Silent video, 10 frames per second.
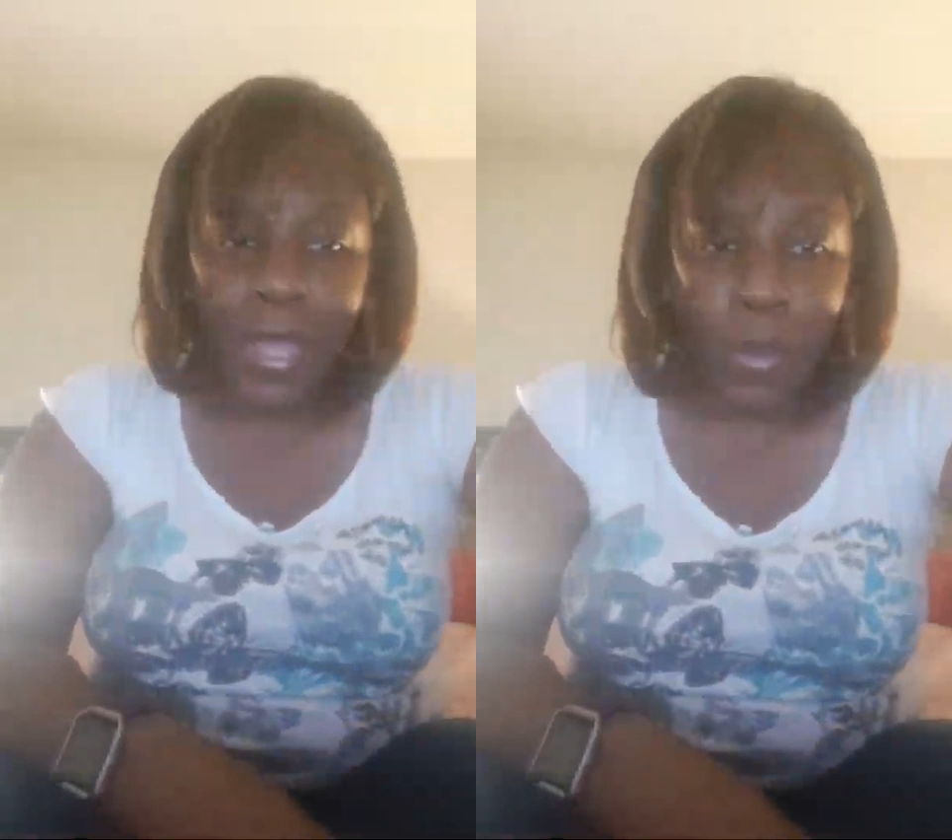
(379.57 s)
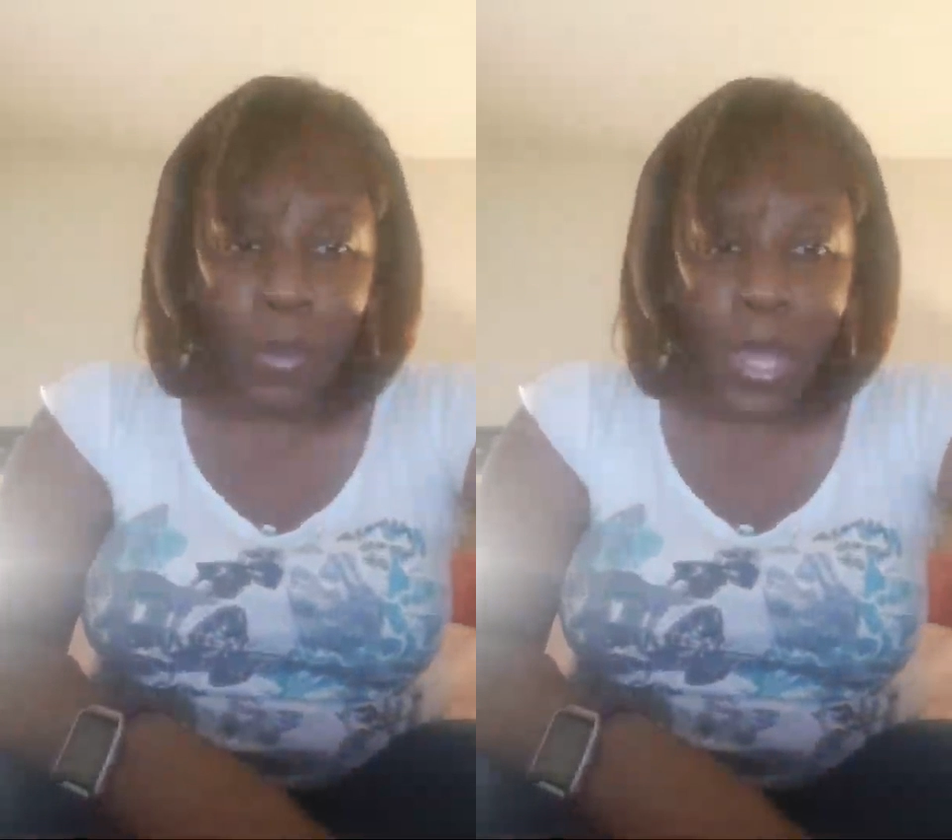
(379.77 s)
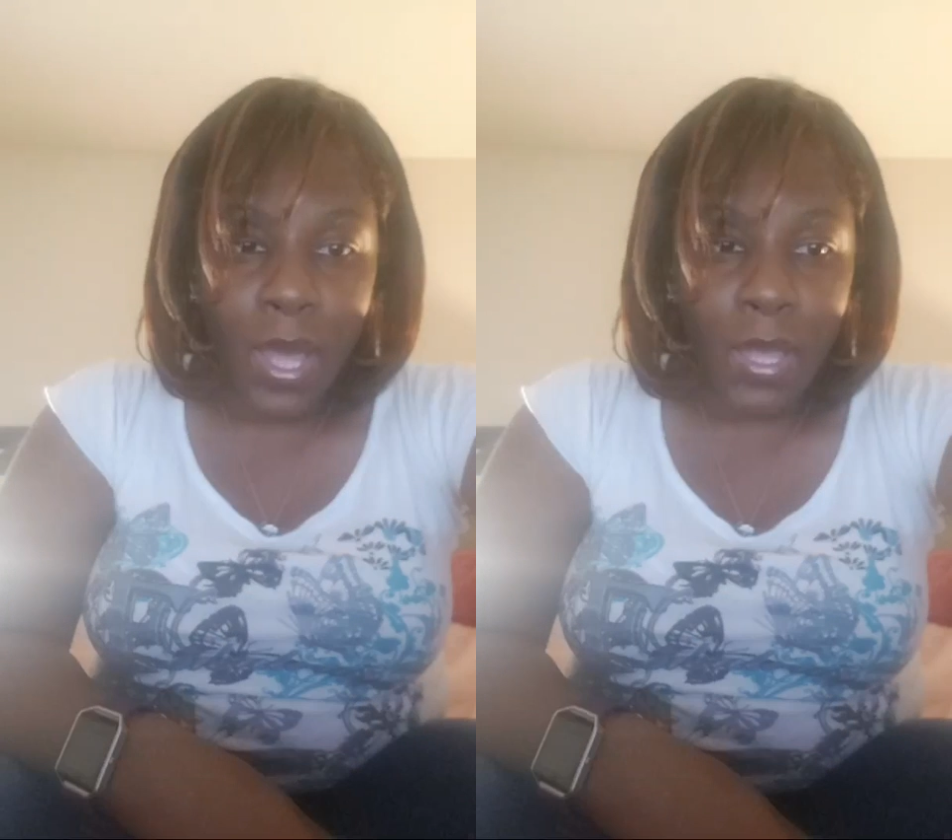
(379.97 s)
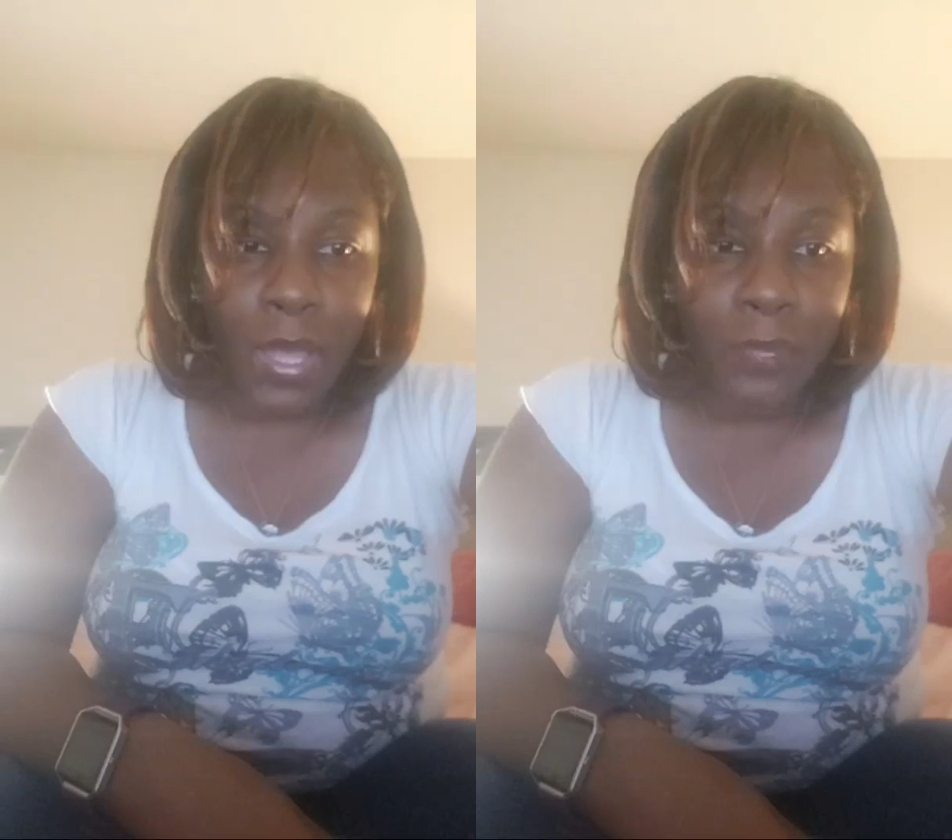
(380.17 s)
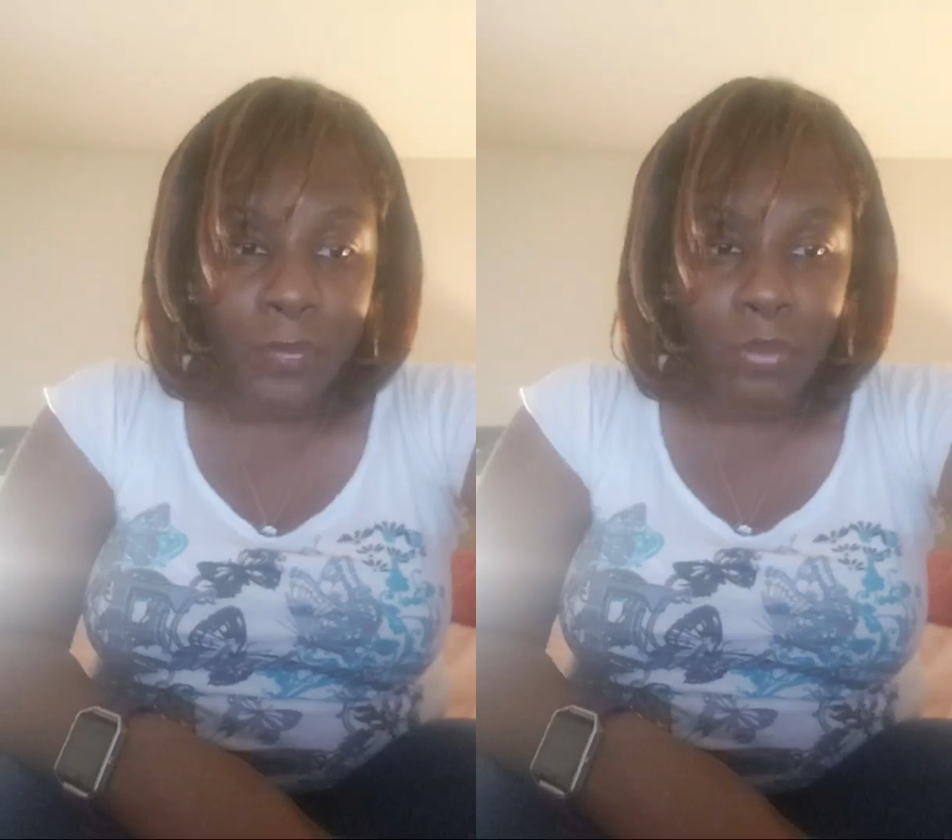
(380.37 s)

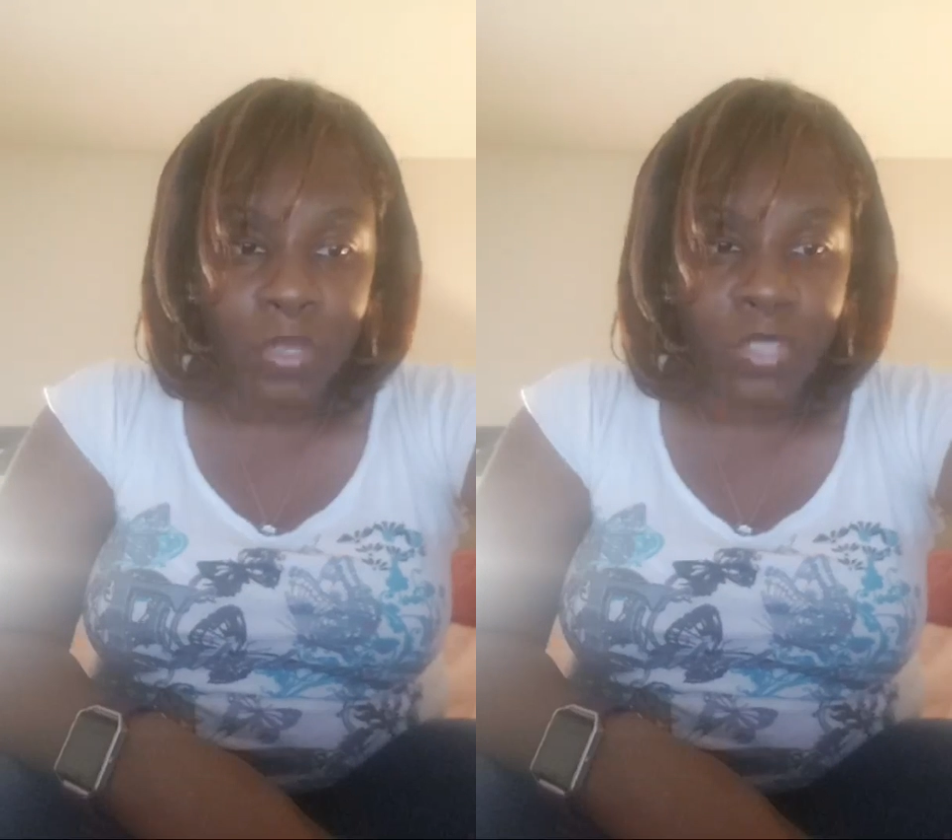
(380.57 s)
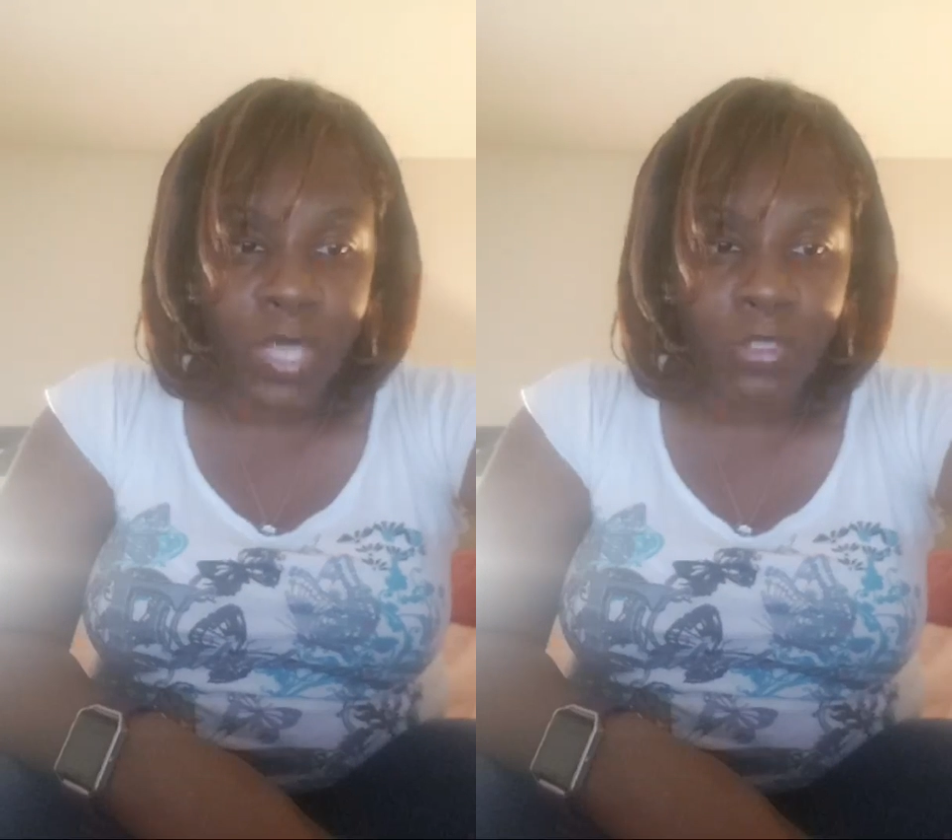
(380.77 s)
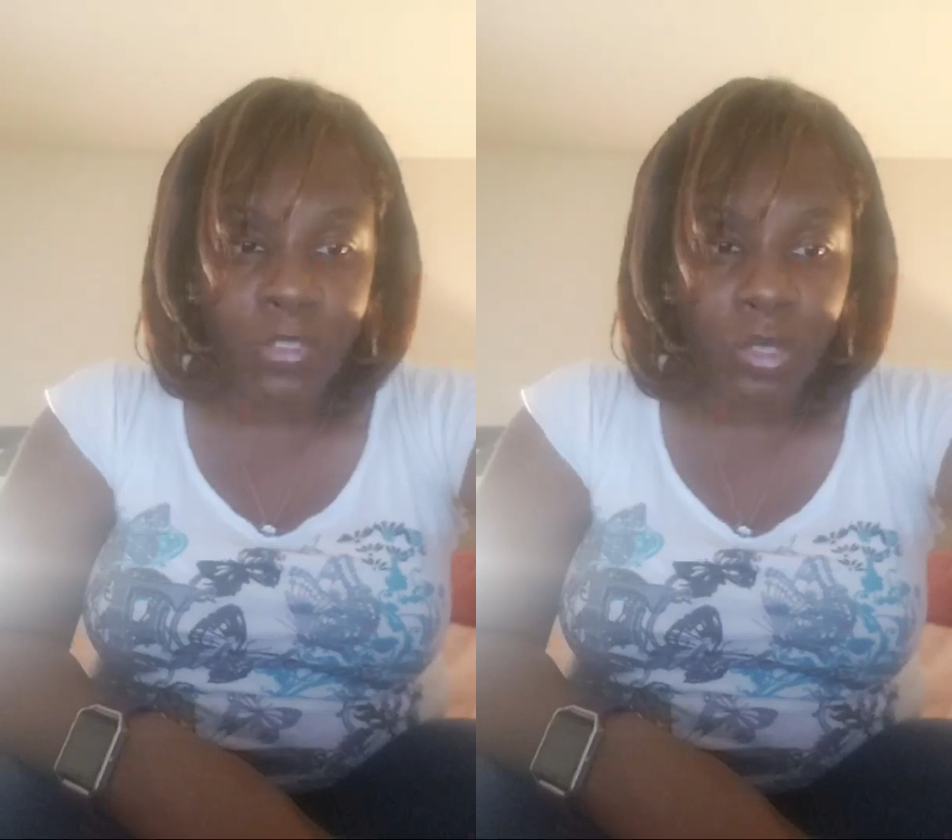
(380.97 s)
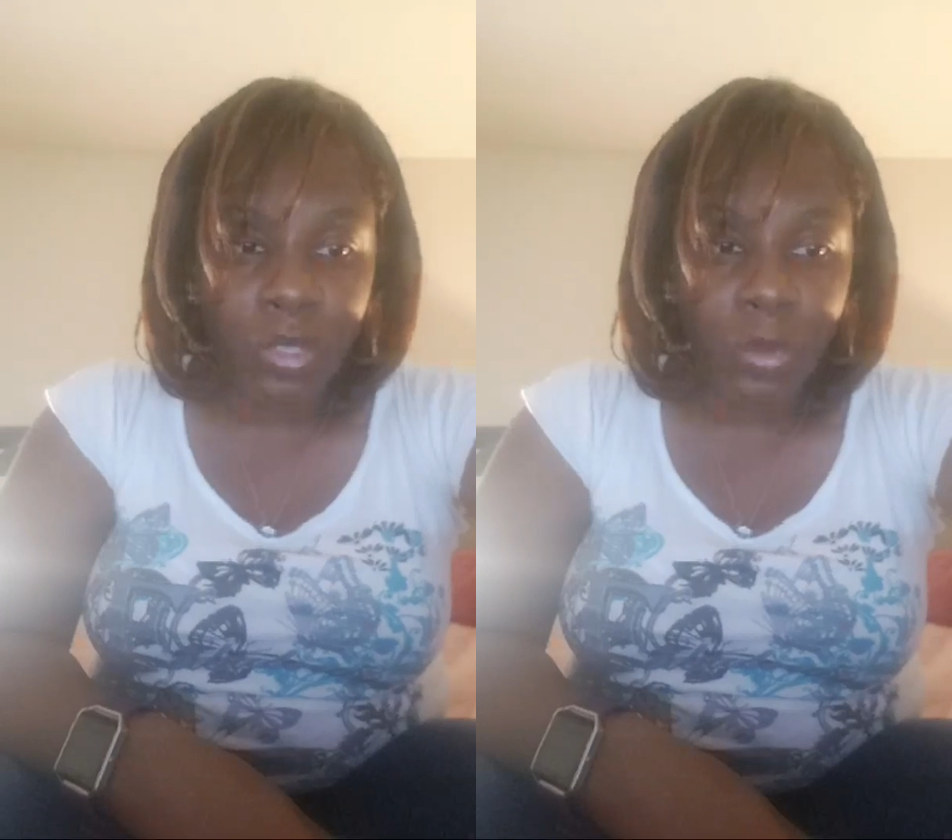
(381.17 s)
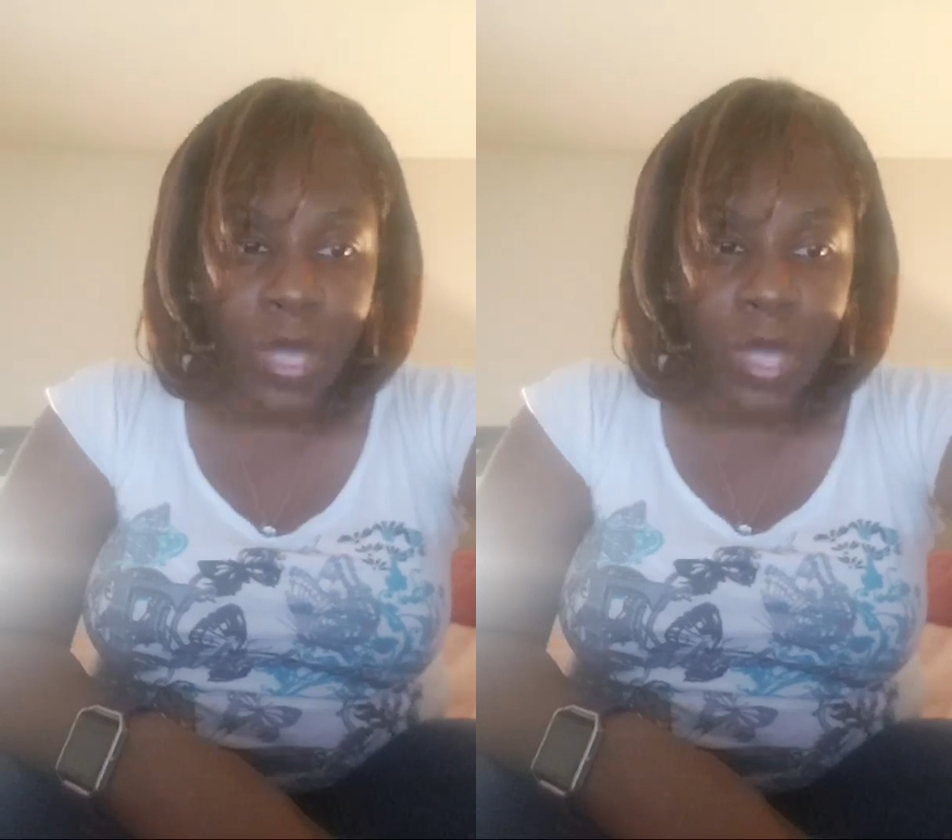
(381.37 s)
Quan, appreciate you.